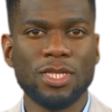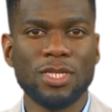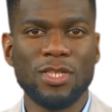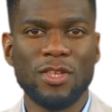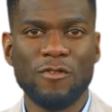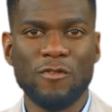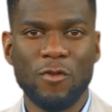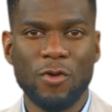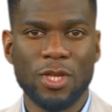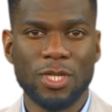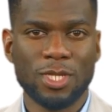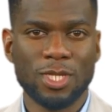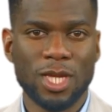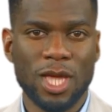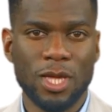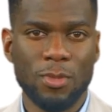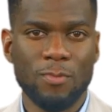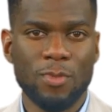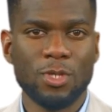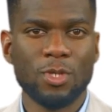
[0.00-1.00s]
to
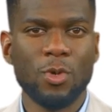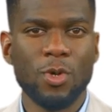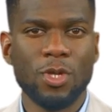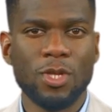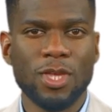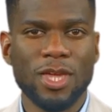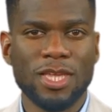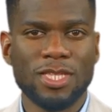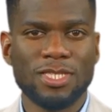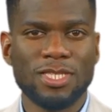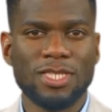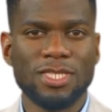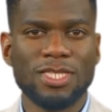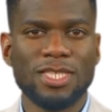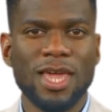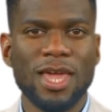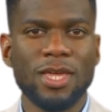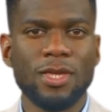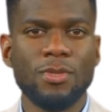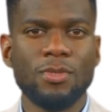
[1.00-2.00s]
differentiate between leads and
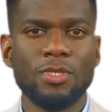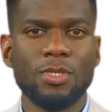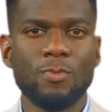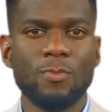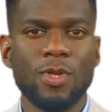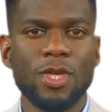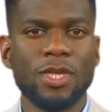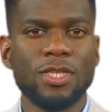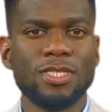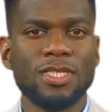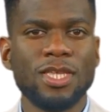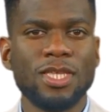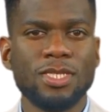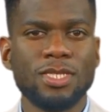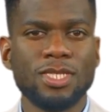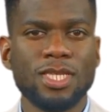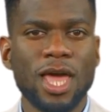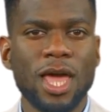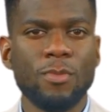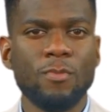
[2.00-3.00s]
sales because
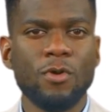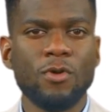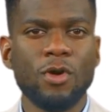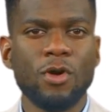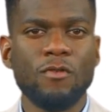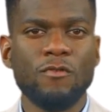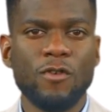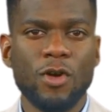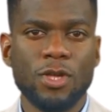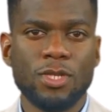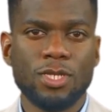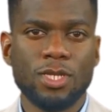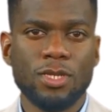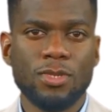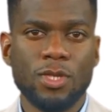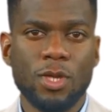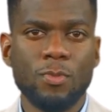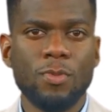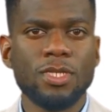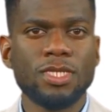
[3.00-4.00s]
each type of
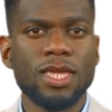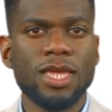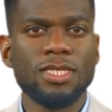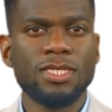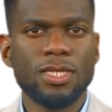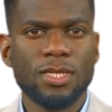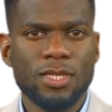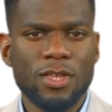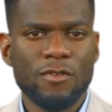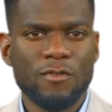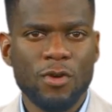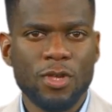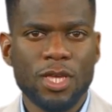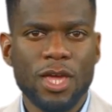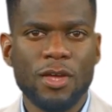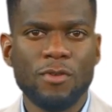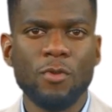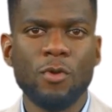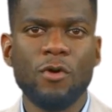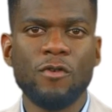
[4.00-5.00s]
conversion represents a different
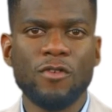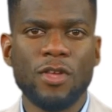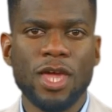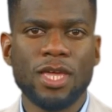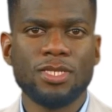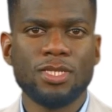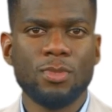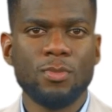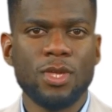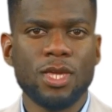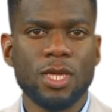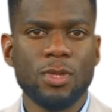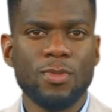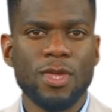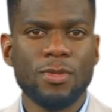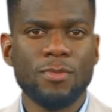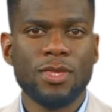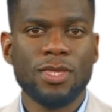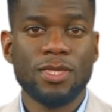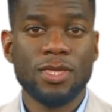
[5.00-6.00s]
level of customer
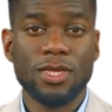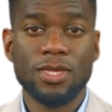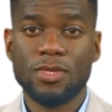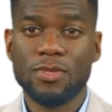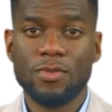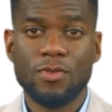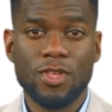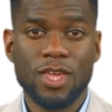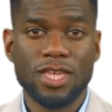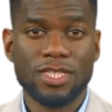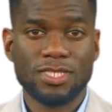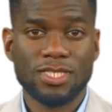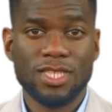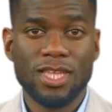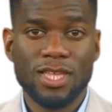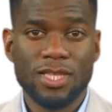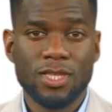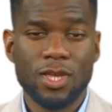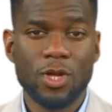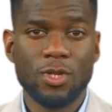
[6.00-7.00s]
commitment. Leads
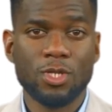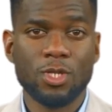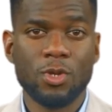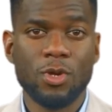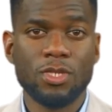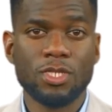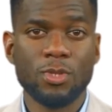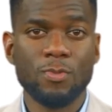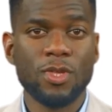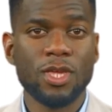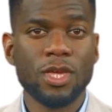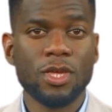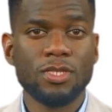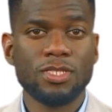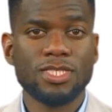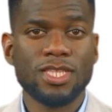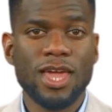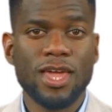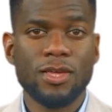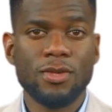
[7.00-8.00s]
need nurturing to become
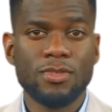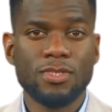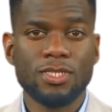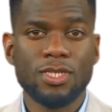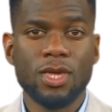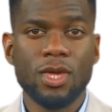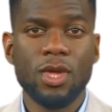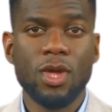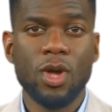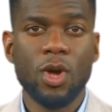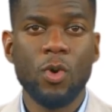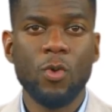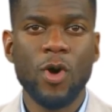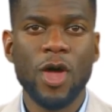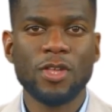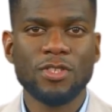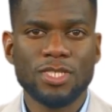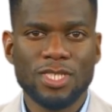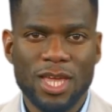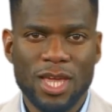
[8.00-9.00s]
sales,
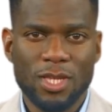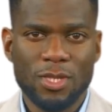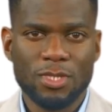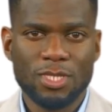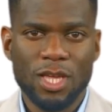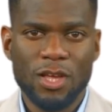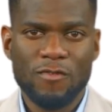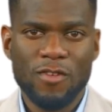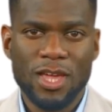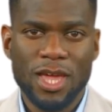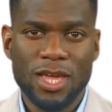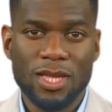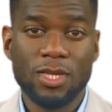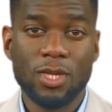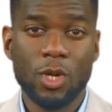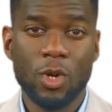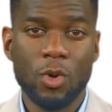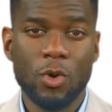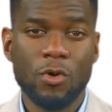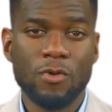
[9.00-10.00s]
while sales are the end
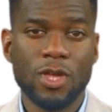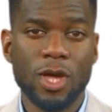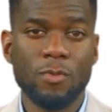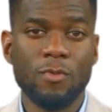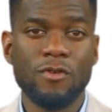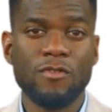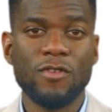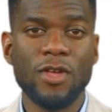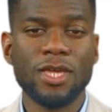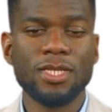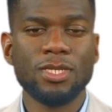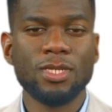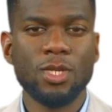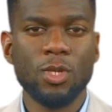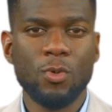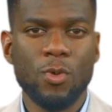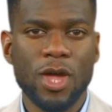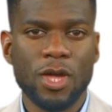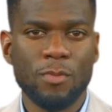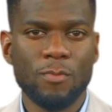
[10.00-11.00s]
goal that reflects
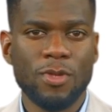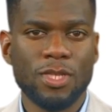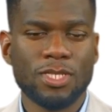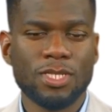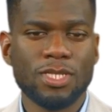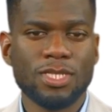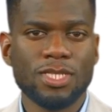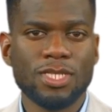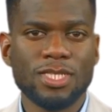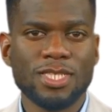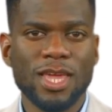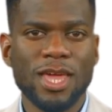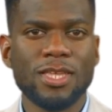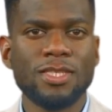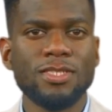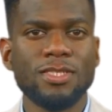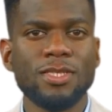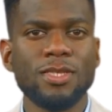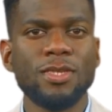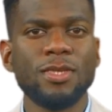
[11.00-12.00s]
direct business
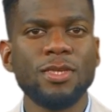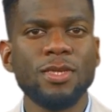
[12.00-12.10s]
success.